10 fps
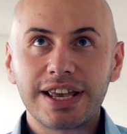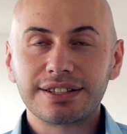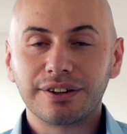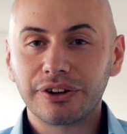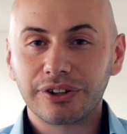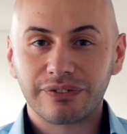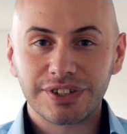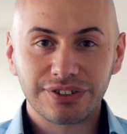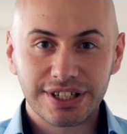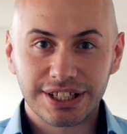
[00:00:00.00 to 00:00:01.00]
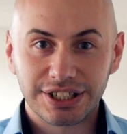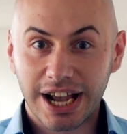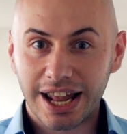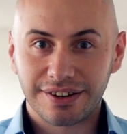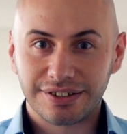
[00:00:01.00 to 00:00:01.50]
faced a lot of interesting
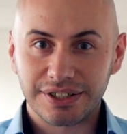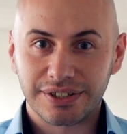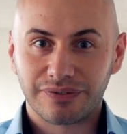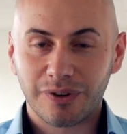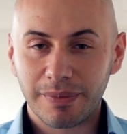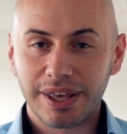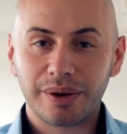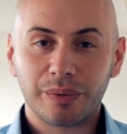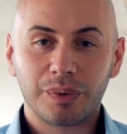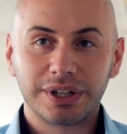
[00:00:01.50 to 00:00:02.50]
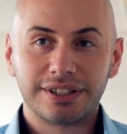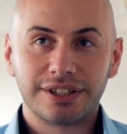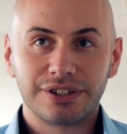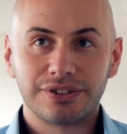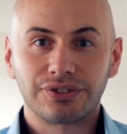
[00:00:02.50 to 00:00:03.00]
challenges. For me, what
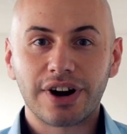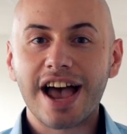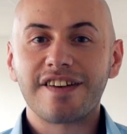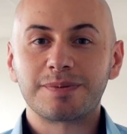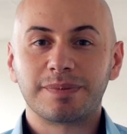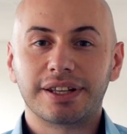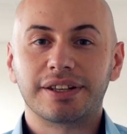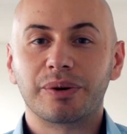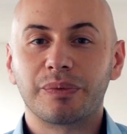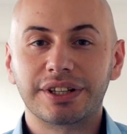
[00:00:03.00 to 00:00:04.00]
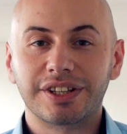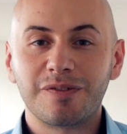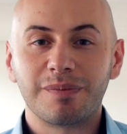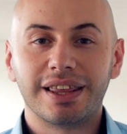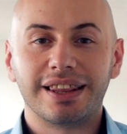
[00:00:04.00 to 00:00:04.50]
drives me, what
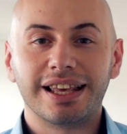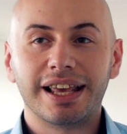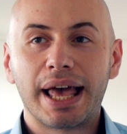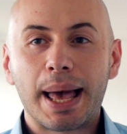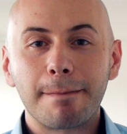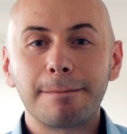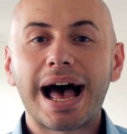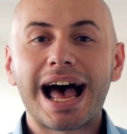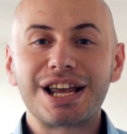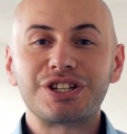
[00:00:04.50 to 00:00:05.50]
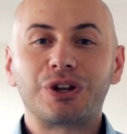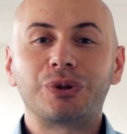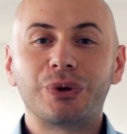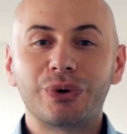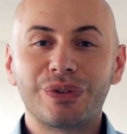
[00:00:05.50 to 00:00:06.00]
gives me the
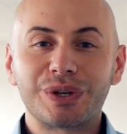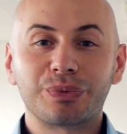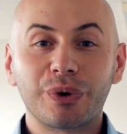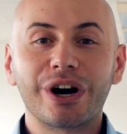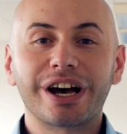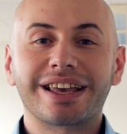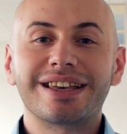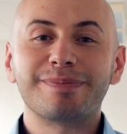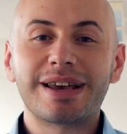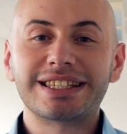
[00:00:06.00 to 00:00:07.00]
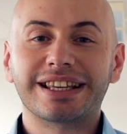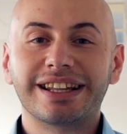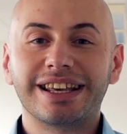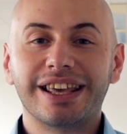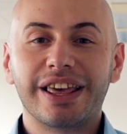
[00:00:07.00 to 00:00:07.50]
passion to do this work is
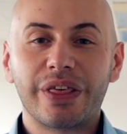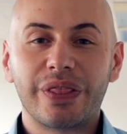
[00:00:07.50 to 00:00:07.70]
basically